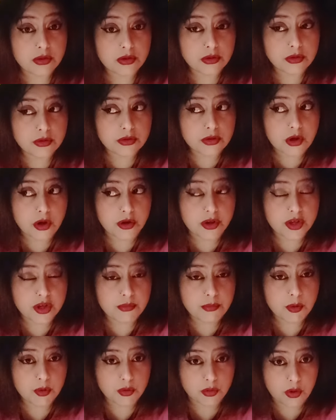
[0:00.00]
talking
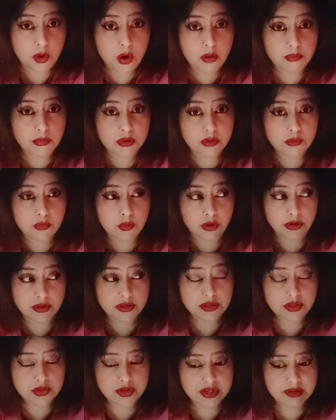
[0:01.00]
about normal water
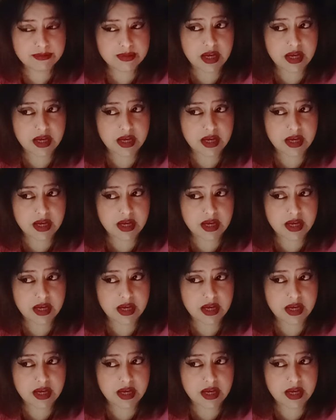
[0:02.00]
streams,